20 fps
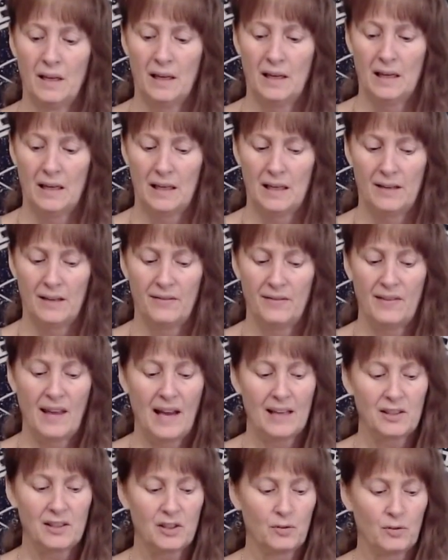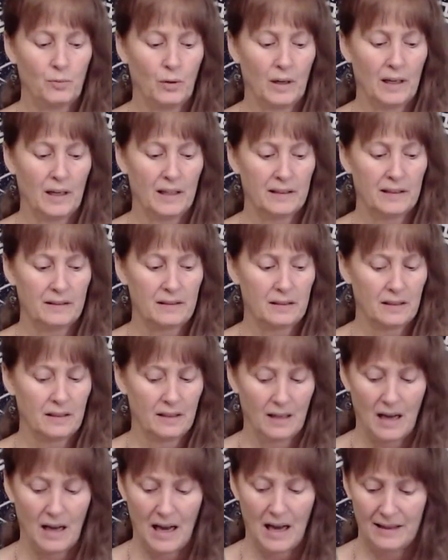That's what
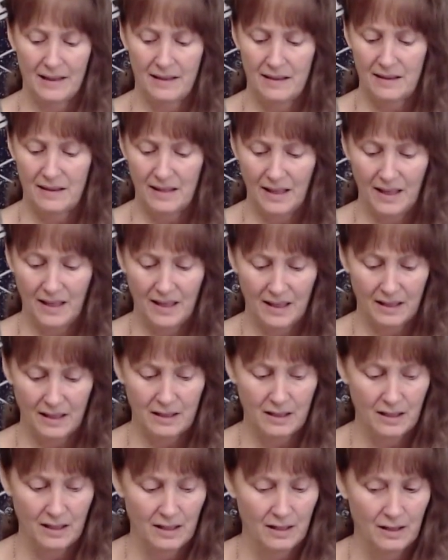I think